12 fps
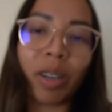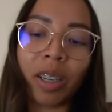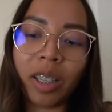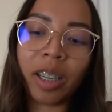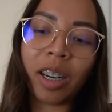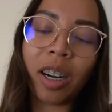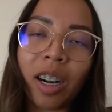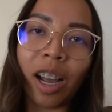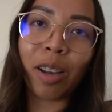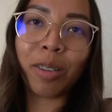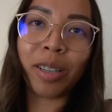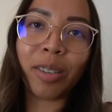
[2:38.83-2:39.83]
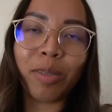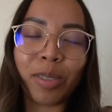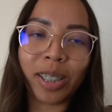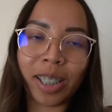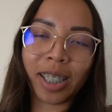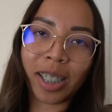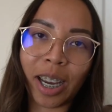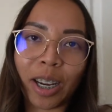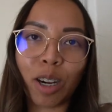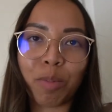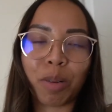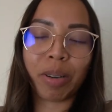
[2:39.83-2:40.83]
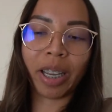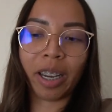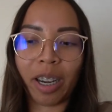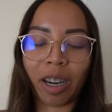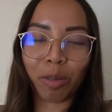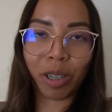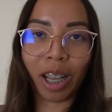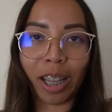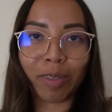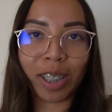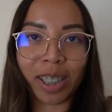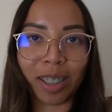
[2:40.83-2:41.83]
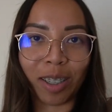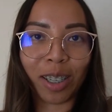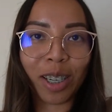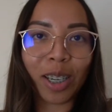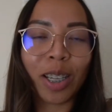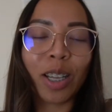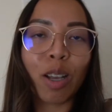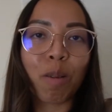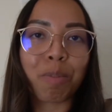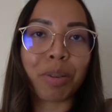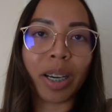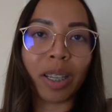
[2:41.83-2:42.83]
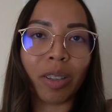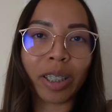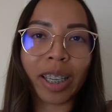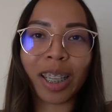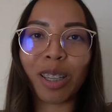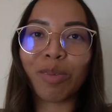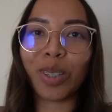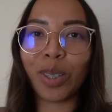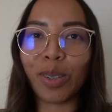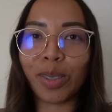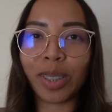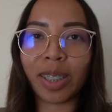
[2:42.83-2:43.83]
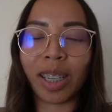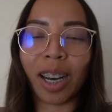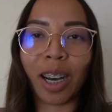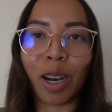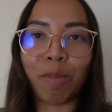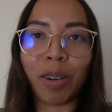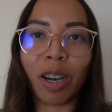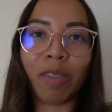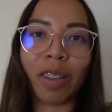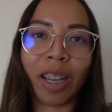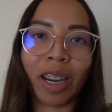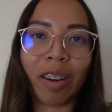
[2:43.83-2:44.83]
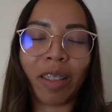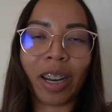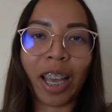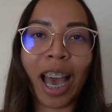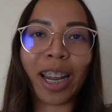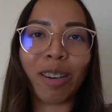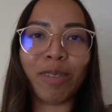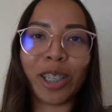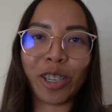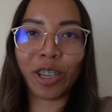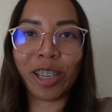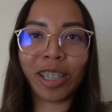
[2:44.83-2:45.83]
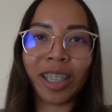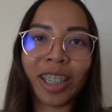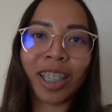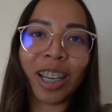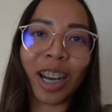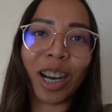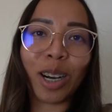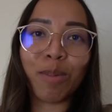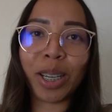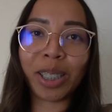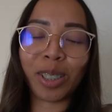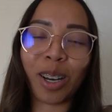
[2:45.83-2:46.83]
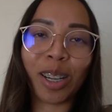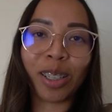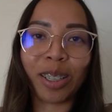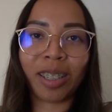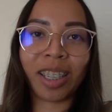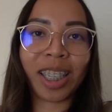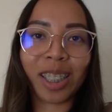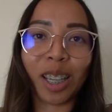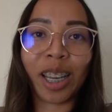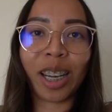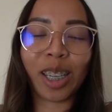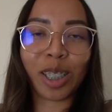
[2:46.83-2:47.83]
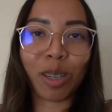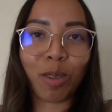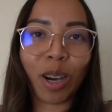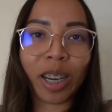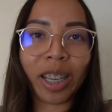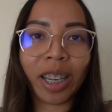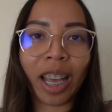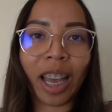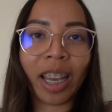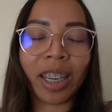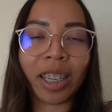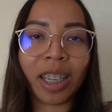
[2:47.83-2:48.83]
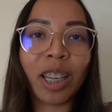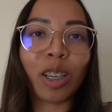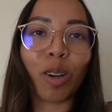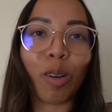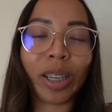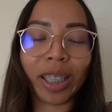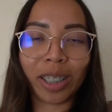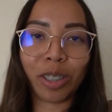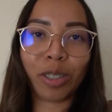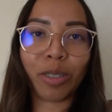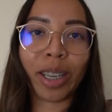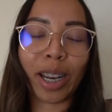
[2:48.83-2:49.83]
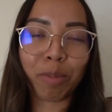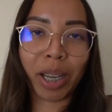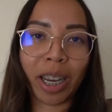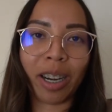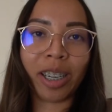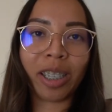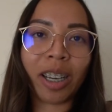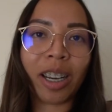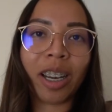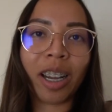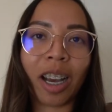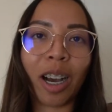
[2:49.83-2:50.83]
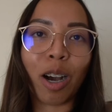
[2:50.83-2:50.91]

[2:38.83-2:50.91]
earlier I was excited about my hair when I left the salon, but looking at the photos of the hair that I had envisioned, it's not as light as I wanted, and going into getting my hair done